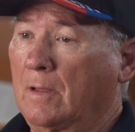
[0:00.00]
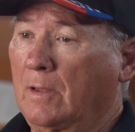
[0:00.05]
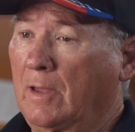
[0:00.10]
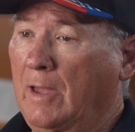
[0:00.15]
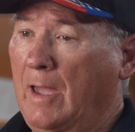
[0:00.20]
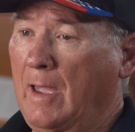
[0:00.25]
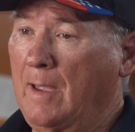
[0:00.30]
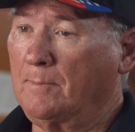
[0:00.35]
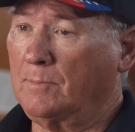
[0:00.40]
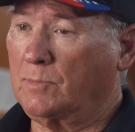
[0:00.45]

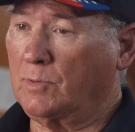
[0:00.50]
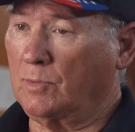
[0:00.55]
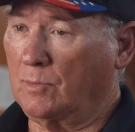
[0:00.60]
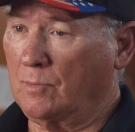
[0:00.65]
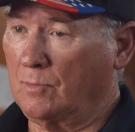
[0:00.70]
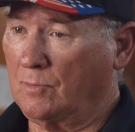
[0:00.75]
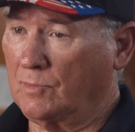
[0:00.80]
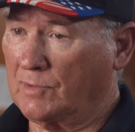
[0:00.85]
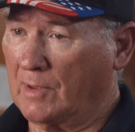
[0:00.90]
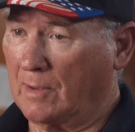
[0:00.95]
came
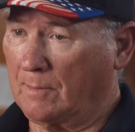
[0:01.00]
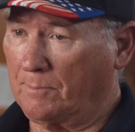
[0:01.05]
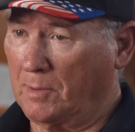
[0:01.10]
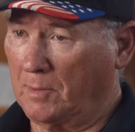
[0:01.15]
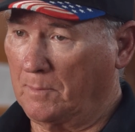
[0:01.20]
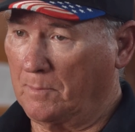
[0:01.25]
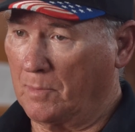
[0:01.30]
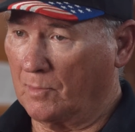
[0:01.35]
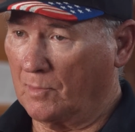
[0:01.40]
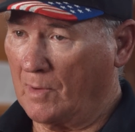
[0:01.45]
to St.
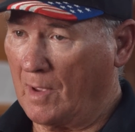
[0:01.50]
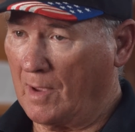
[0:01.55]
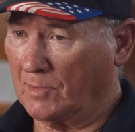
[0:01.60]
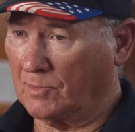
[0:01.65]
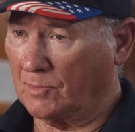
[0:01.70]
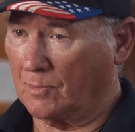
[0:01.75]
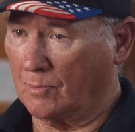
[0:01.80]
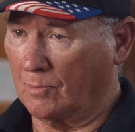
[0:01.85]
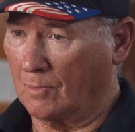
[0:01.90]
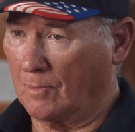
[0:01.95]
Petersburg High
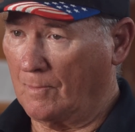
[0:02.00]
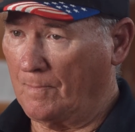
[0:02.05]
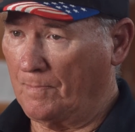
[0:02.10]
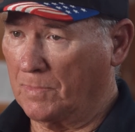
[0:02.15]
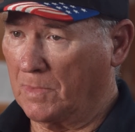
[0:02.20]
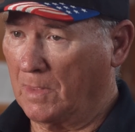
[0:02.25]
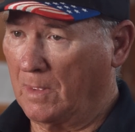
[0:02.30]
School